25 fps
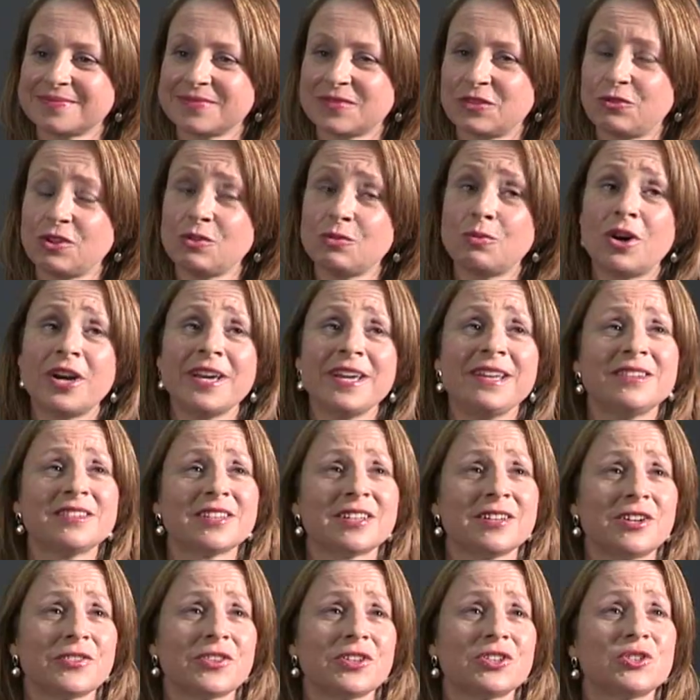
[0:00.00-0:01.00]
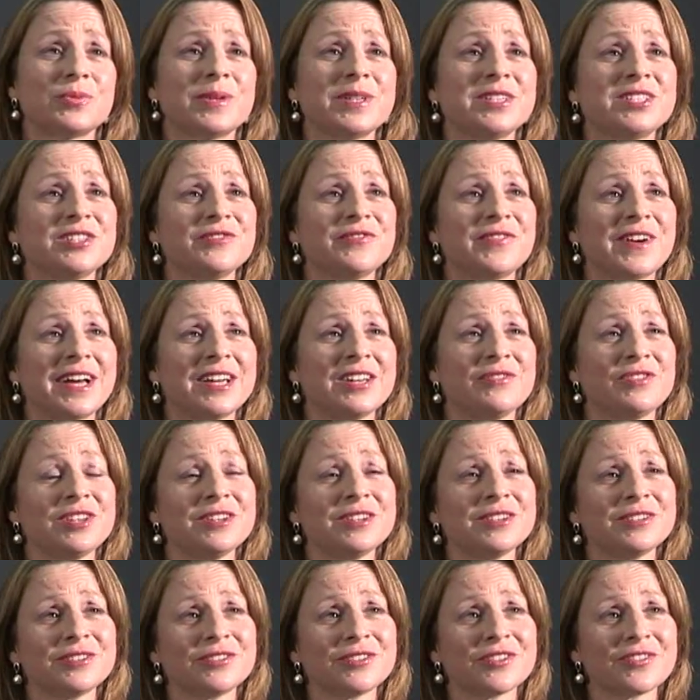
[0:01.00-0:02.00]
Rewind another 25
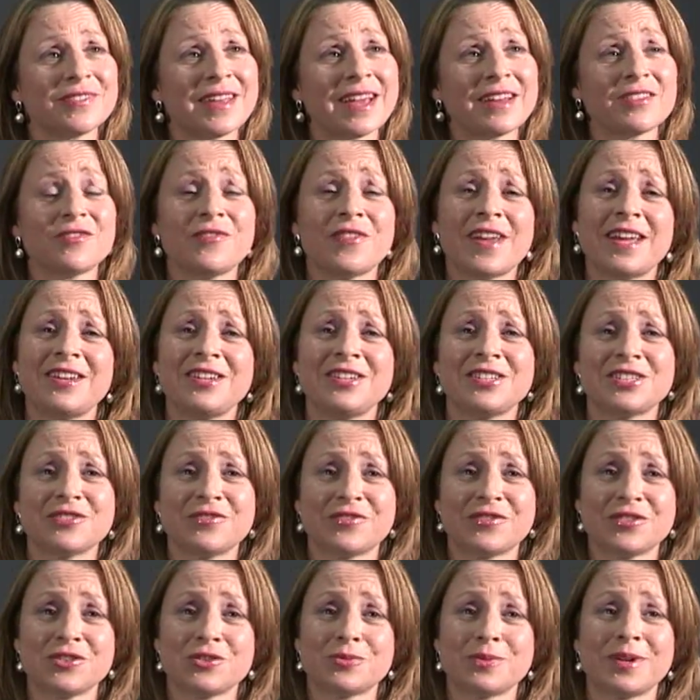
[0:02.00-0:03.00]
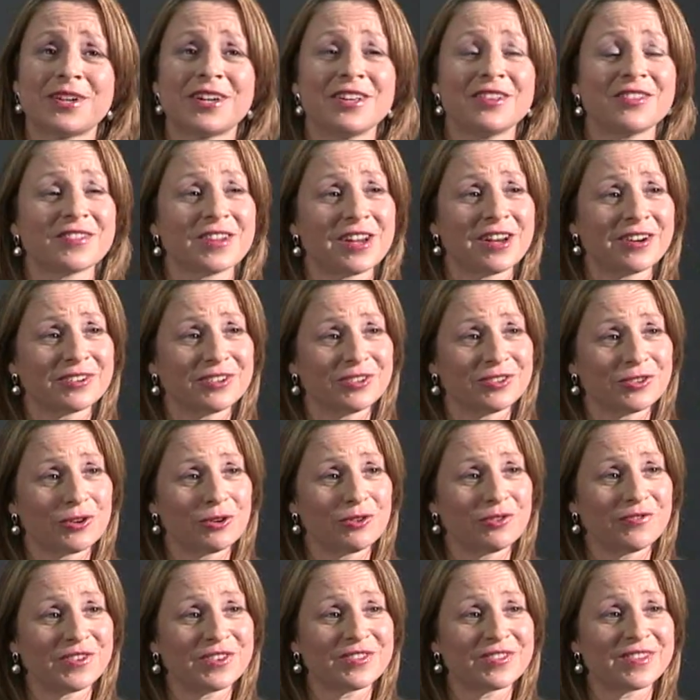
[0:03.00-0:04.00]
years, and that's very different to where I started
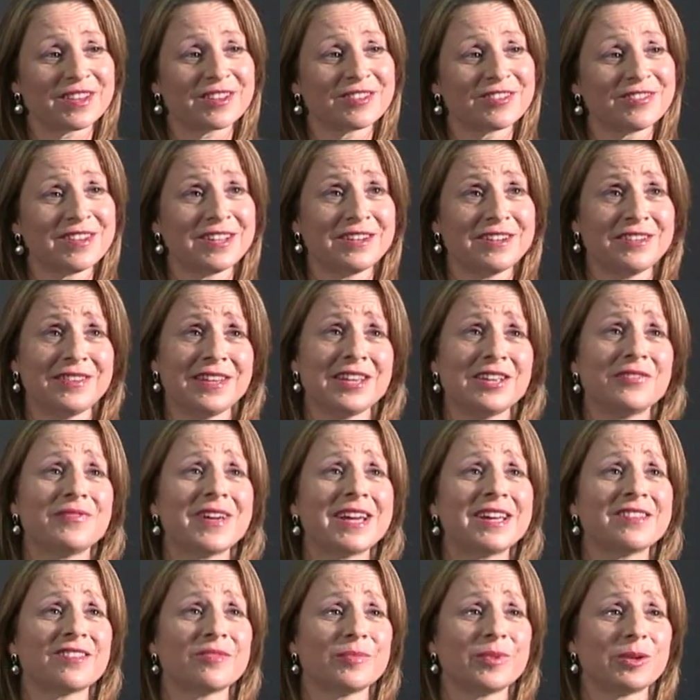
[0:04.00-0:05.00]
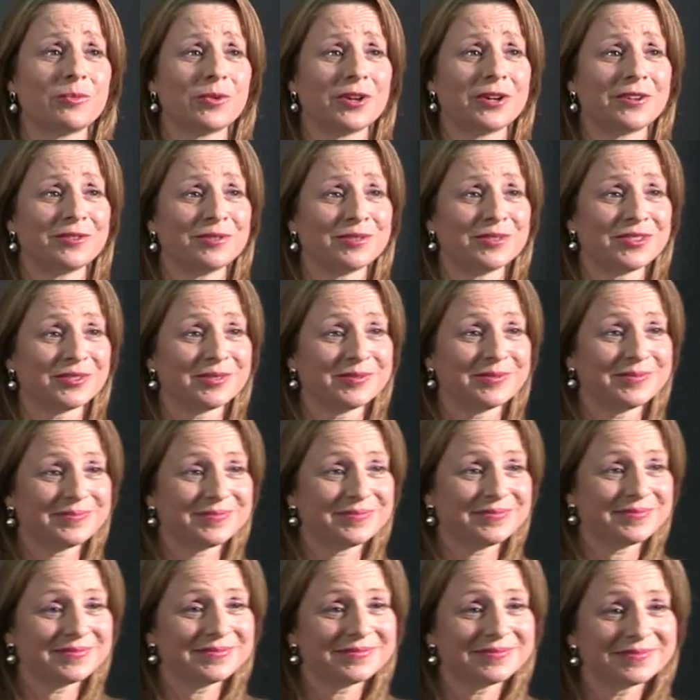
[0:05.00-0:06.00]
off at 16 in the investment world,
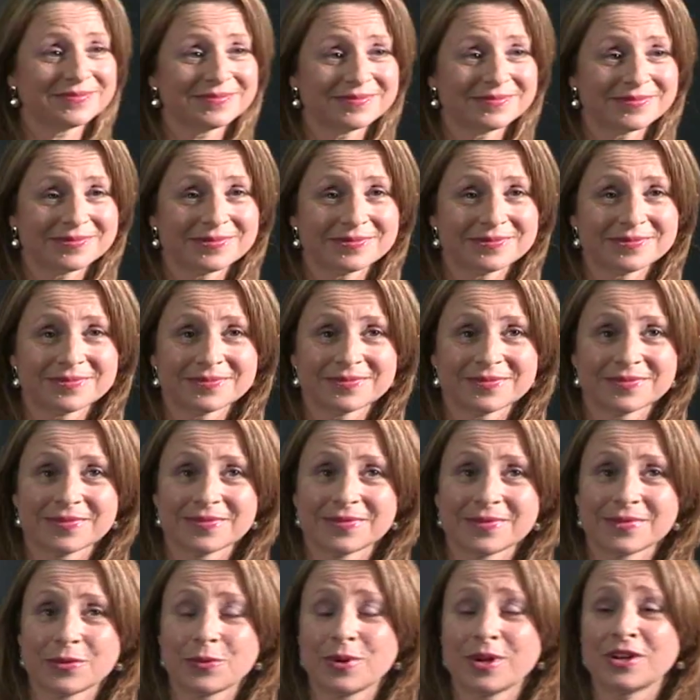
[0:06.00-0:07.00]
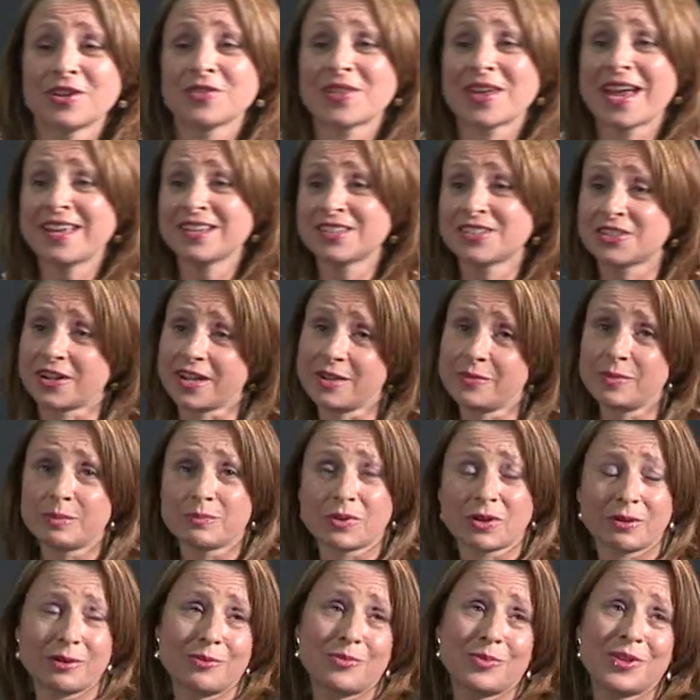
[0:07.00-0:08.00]
where at that time, and
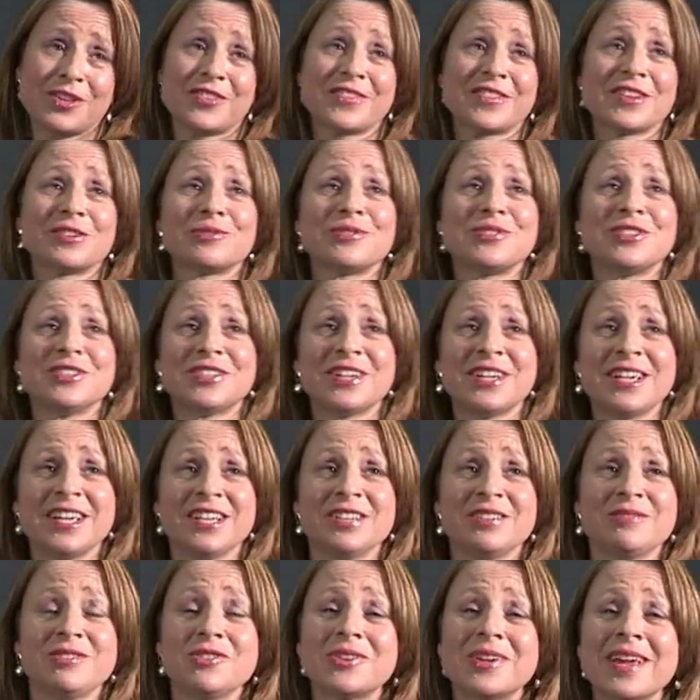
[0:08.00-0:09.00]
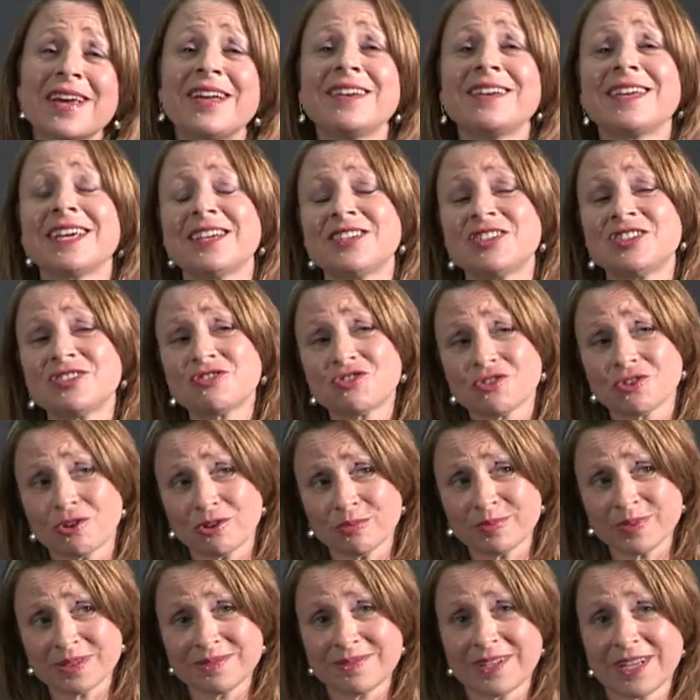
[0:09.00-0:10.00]
probably still today, you can't get a
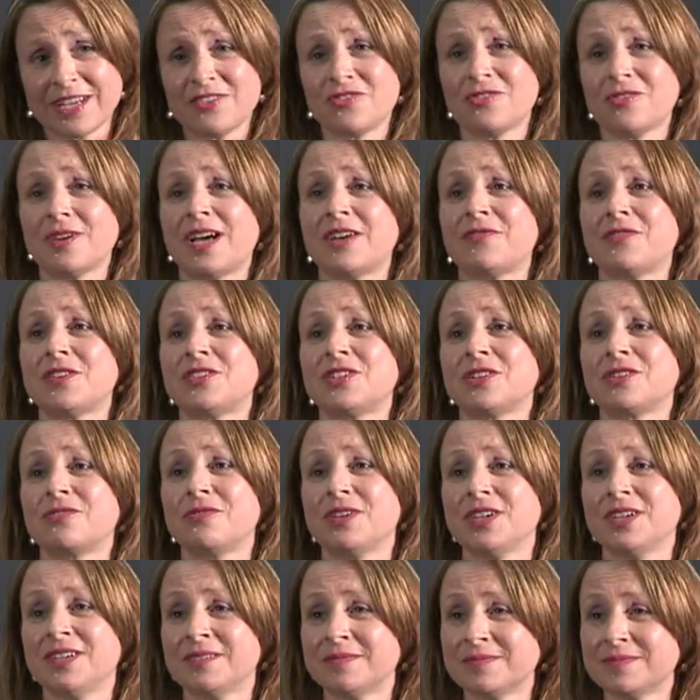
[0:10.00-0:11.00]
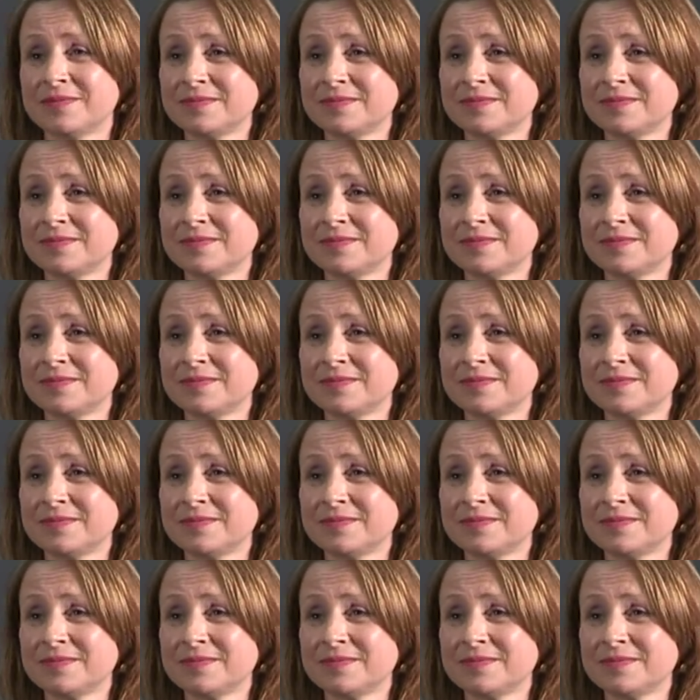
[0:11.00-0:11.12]
job unless you have a degree.